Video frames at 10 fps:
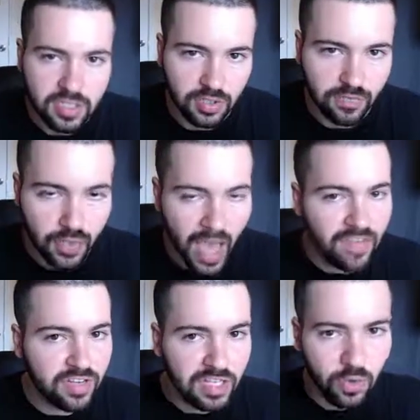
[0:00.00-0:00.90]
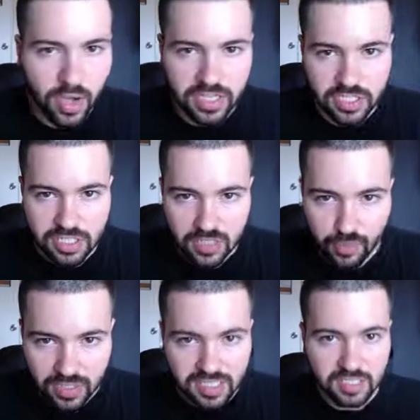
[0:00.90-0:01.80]
So if you have any questions,
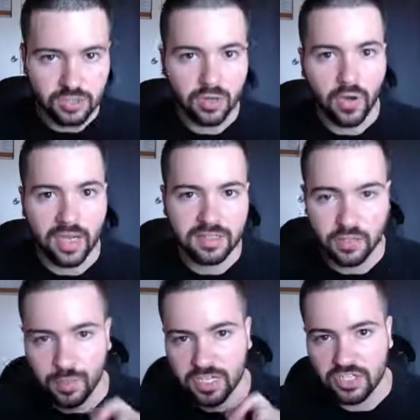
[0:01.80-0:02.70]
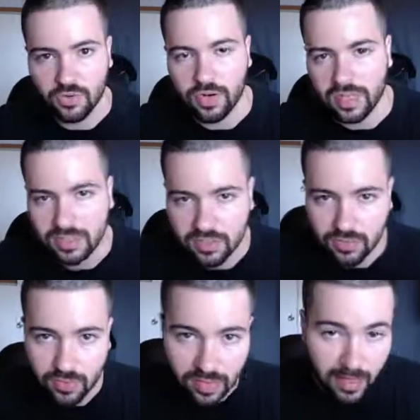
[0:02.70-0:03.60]
please do go ahead to make sure and
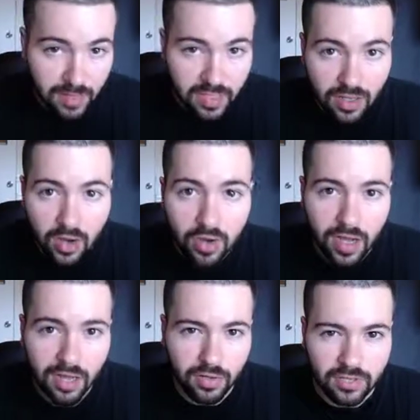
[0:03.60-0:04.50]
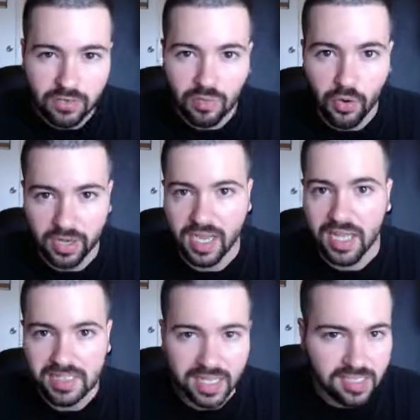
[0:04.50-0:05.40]
to let me know. I'll give you more
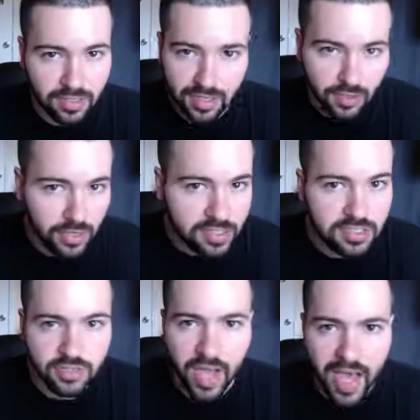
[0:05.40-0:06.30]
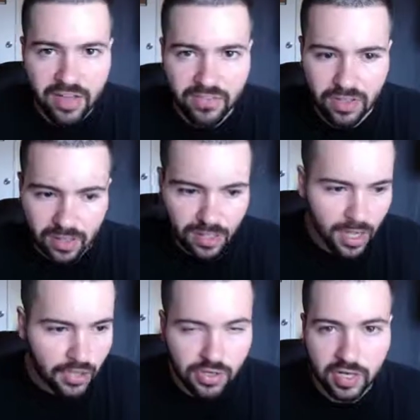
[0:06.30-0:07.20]
context on any questions you have and
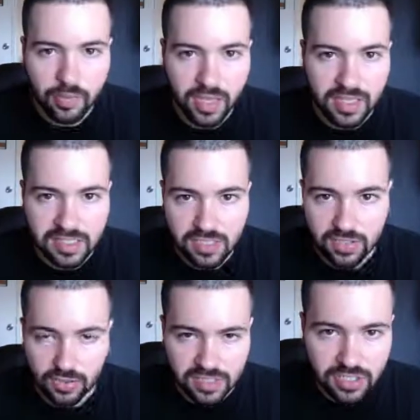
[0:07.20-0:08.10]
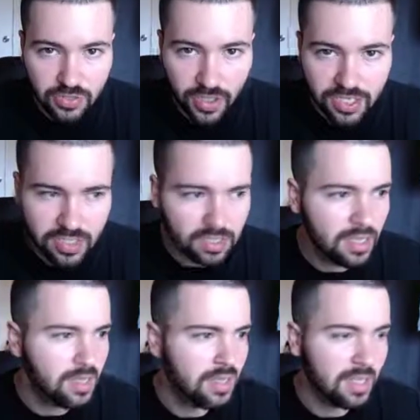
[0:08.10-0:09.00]
how you can apply this to your situation,
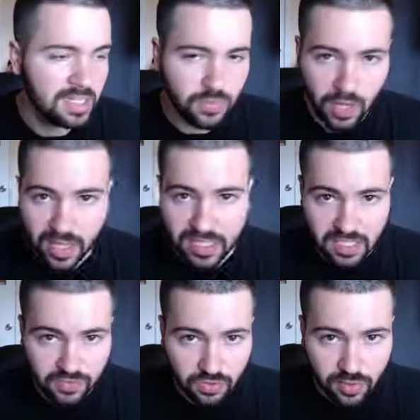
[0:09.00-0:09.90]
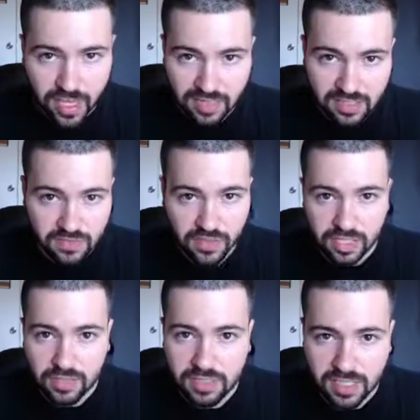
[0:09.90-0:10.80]
as well as if you like these
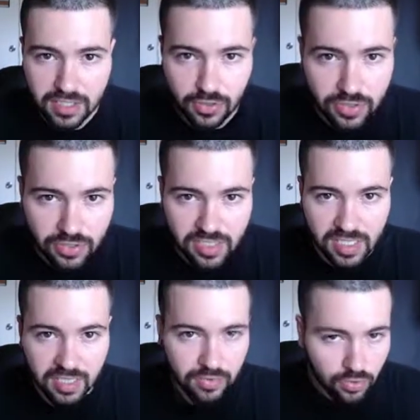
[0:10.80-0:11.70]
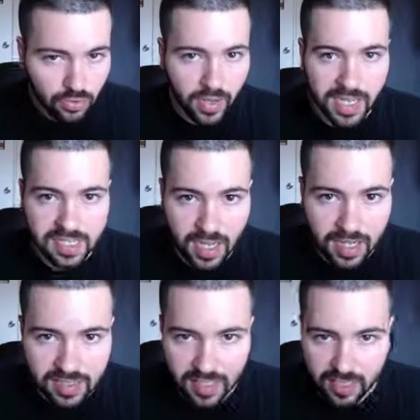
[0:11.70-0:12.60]
videos and you're interested in Google Ads
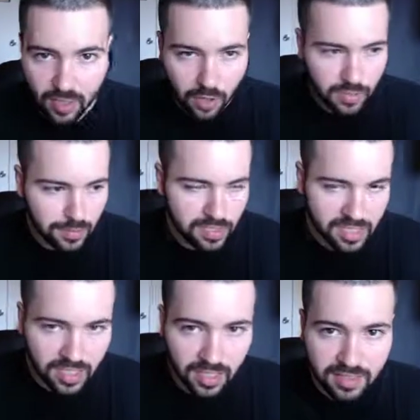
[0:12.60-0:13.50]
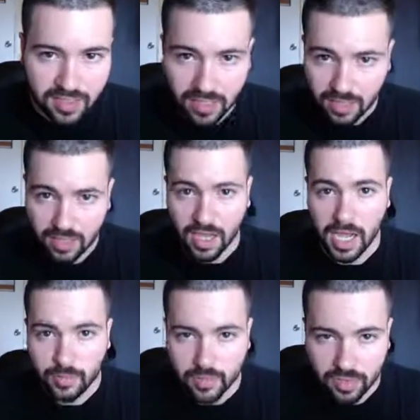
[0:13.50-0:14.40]
content and all PPC content.
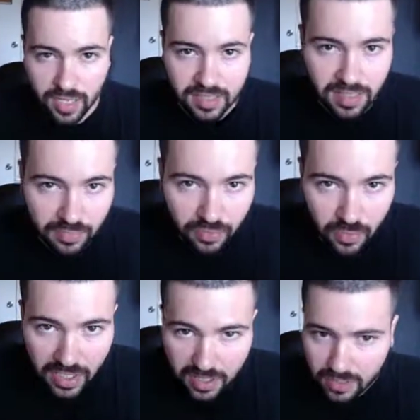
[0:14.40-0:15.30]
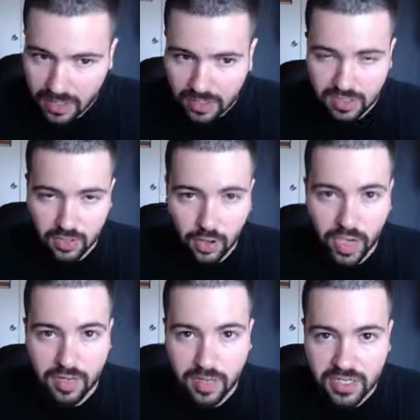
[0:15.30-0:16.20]
I upload content every week, so go
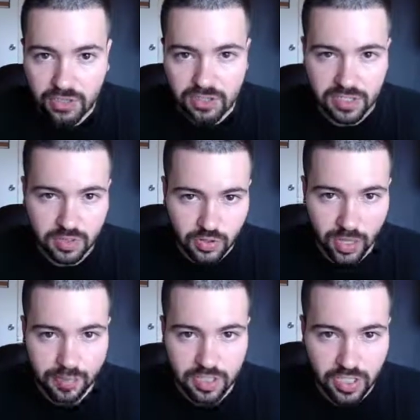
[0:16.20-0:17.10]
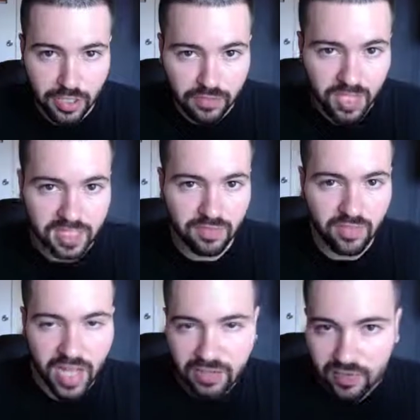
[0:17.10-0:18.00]
ahead and make sure to subscribe to the channel if you got some
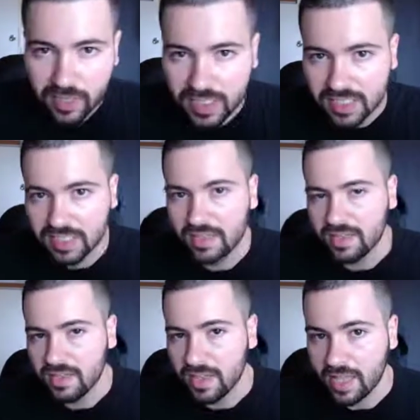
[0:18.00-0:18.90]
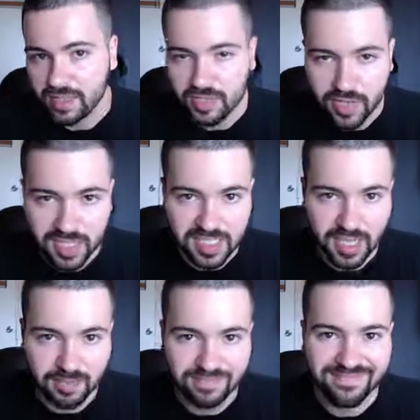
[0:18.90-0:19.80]
value from this. And until next
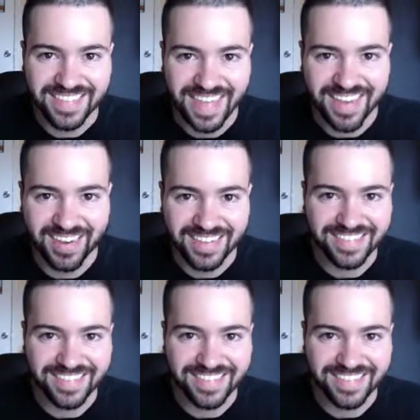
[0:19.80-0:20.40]
time, take care.